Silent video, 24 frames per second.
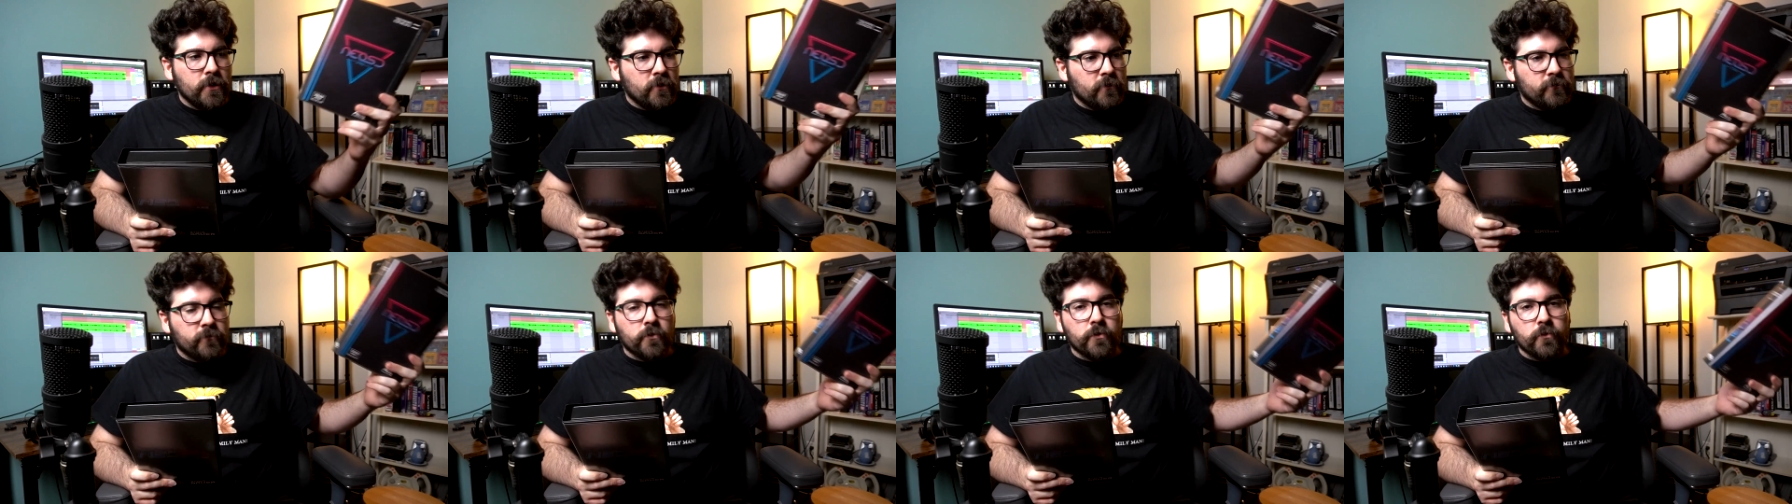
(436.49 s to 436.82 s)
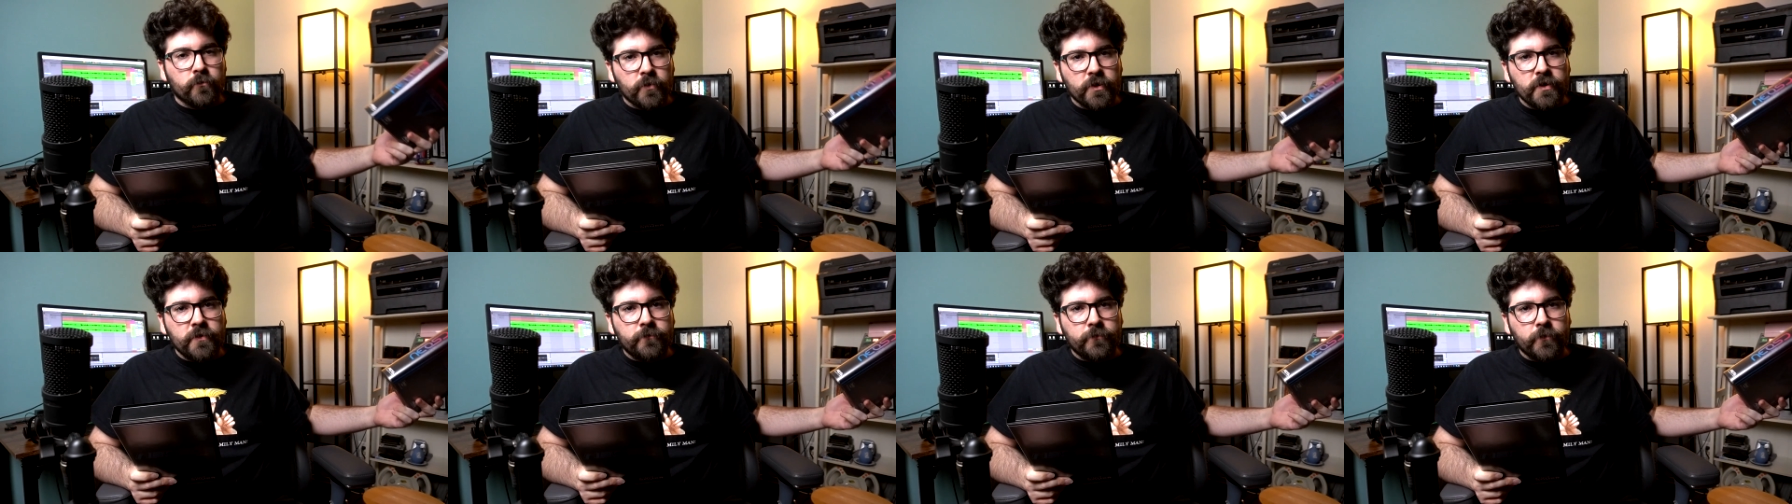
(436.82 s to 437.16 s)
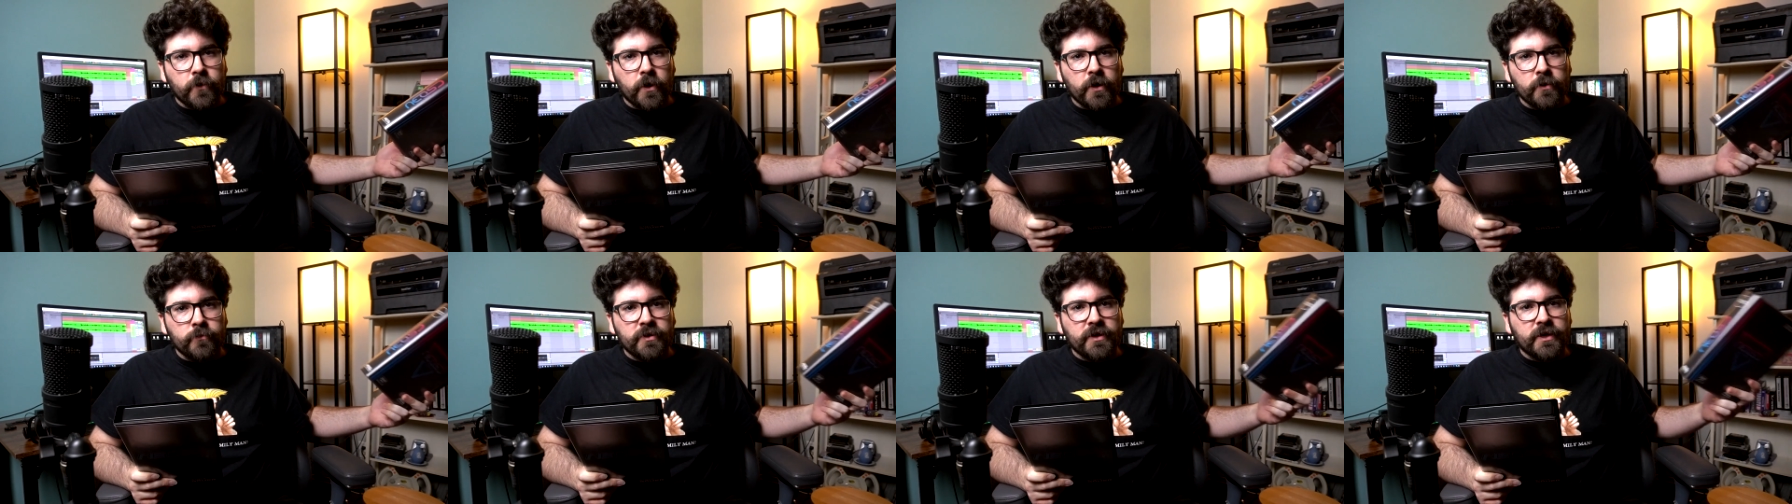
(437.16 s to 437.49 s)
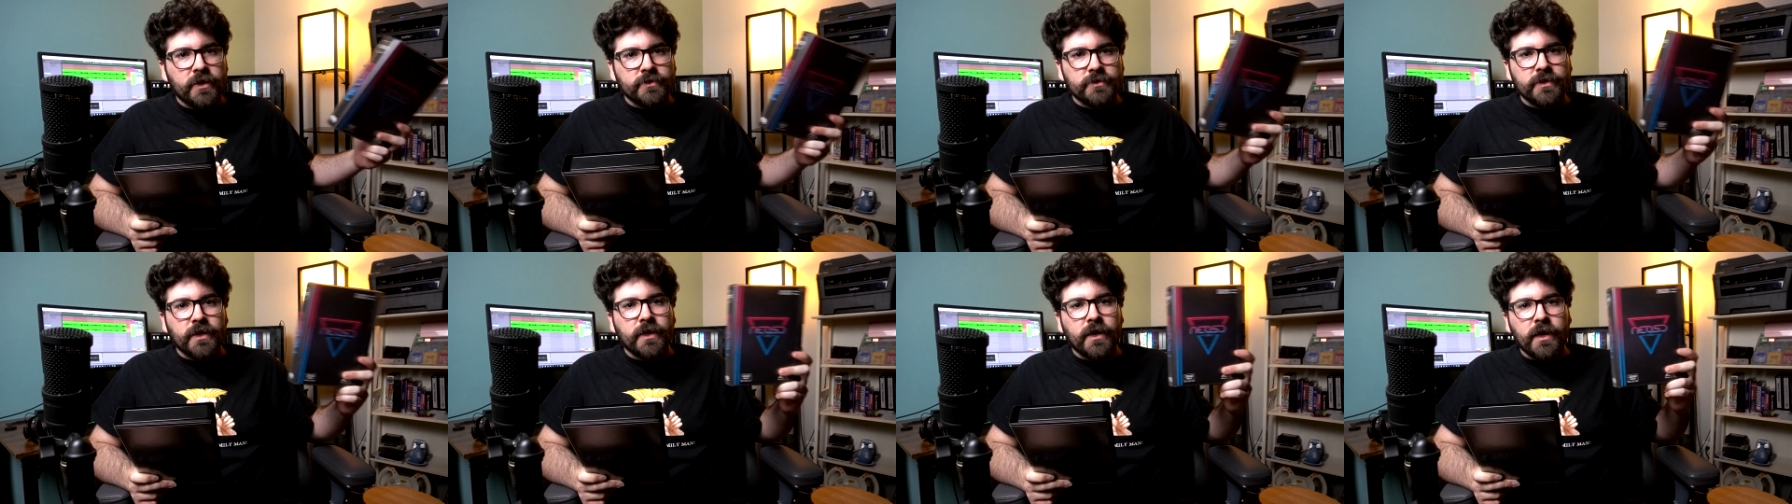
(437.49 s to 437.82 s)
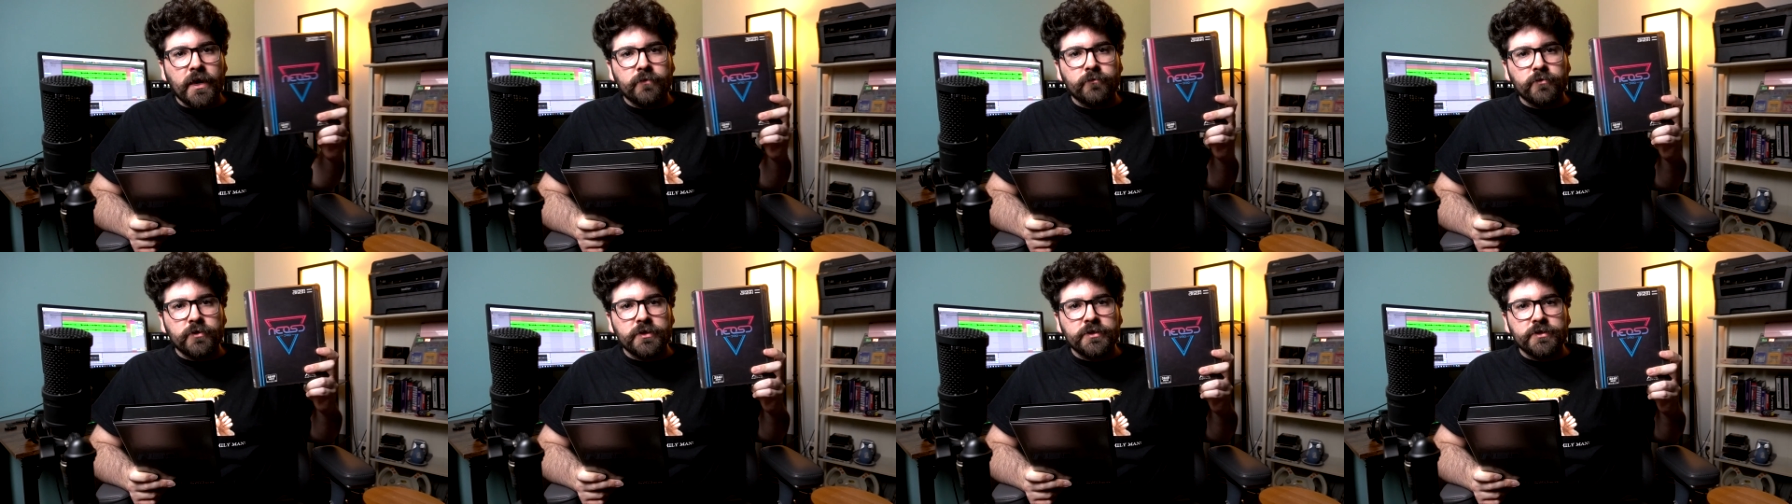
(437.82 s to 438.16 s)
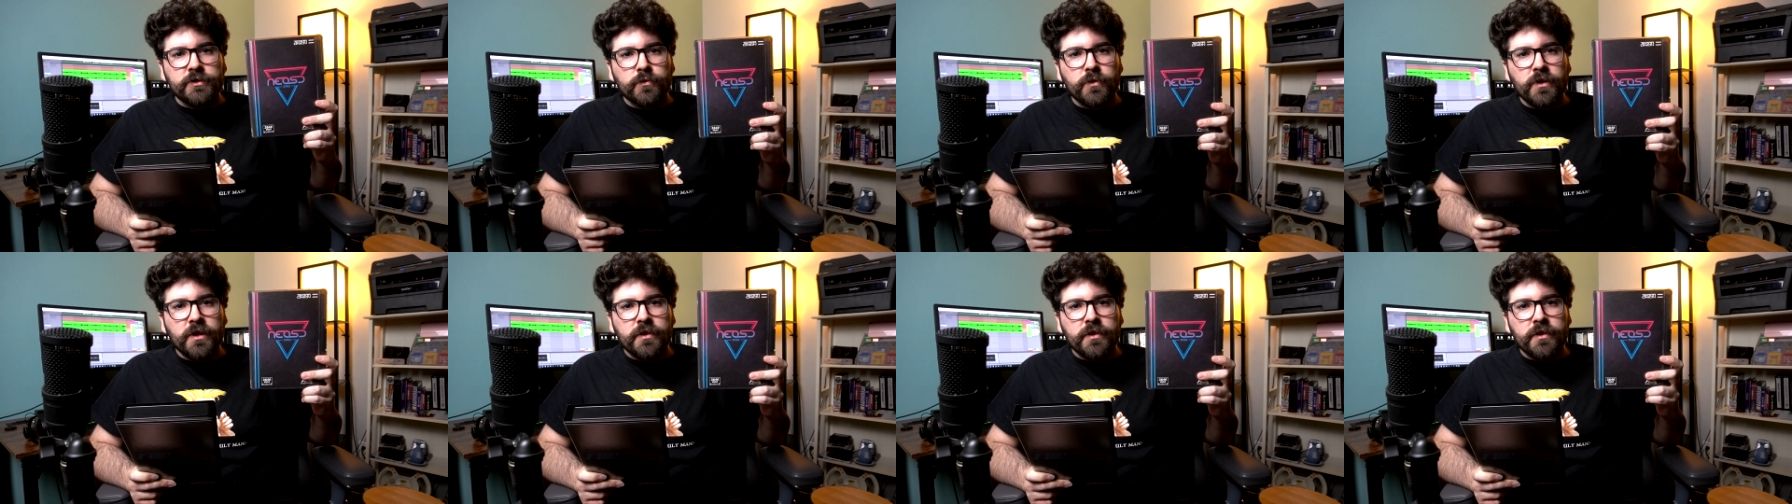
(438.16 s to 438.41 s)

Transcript: for a refund, because I can't really do